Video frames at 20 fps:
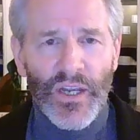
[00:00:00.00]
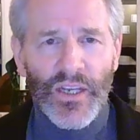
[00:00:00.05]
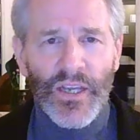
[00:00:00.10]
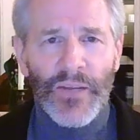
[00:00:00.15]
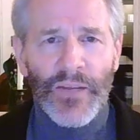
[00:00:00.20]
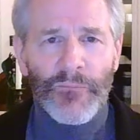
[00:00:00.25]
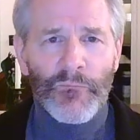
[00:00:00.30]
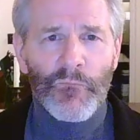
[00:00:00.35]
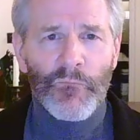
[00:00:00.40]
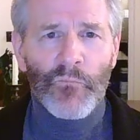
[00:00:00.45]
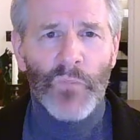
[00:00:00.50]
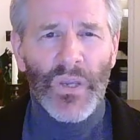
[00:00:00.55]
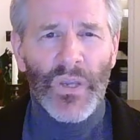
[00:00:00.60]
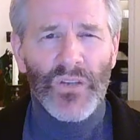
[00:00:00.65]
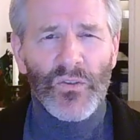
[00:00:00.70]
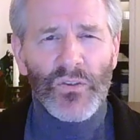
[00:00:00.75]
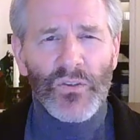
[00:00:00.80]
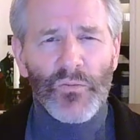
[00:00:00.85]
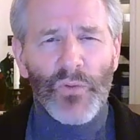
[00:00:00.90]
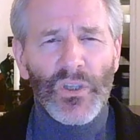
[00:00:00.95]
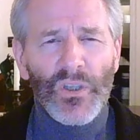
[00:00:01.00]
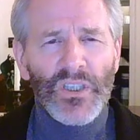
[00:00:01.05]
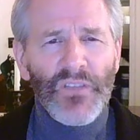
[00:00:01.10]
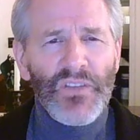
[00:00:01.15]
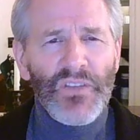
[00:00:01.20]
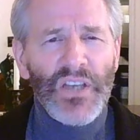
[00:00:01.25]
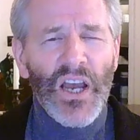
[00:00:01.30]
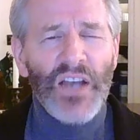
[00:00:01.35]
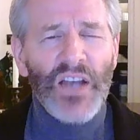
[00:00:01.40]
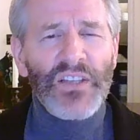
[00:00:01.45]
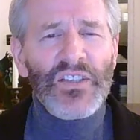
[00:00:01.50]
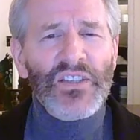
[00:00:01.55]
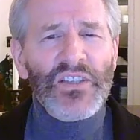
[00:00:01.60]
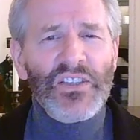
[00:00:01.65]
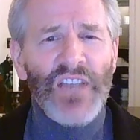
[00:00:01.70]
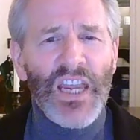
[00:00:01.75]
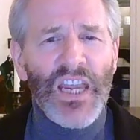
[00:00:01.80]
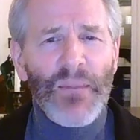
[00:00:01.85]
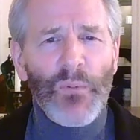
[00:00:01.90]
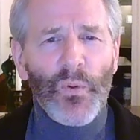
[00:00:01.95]
So it's a relatively
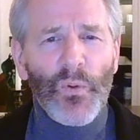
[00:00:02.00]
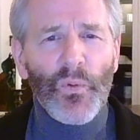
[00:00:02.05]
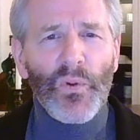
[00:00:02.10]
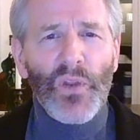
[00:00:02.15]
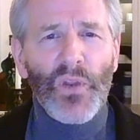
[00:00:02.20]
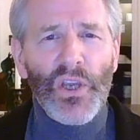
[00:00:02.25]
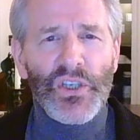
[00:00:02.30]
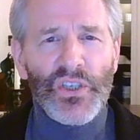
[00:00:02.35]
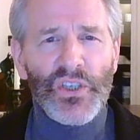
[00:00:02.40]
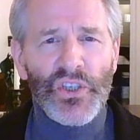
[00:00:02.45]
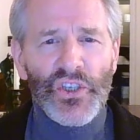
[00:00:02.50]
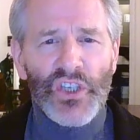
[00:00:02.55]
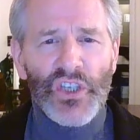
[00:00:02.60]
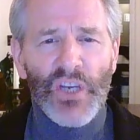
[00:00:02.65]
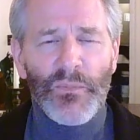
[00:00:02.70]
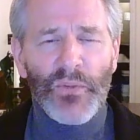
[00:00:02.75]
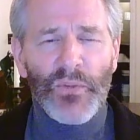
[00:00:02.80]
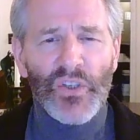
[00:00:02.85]
unstable relationship.